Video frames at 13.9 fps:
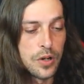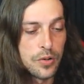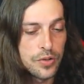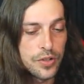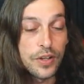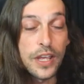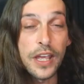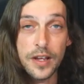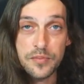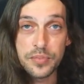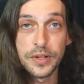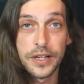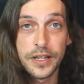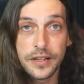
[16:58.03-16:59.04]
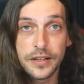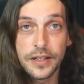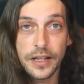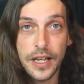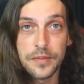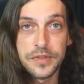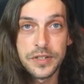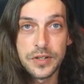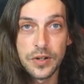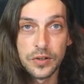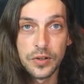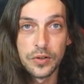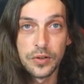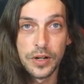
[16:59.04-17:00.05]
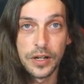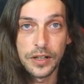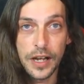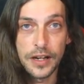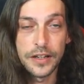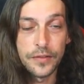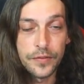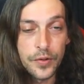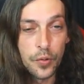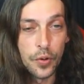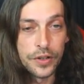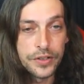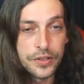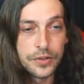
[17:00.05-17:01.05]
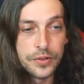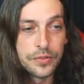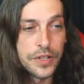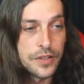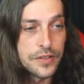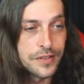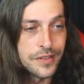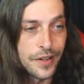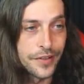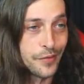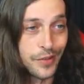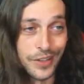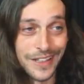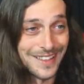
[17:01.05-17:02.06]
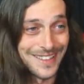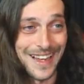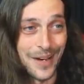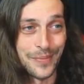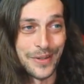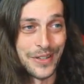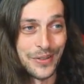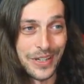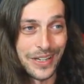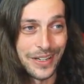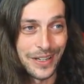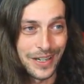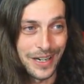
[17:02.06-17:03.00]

You can play the game solo a lot if you want to. There's nothing really stopping you here.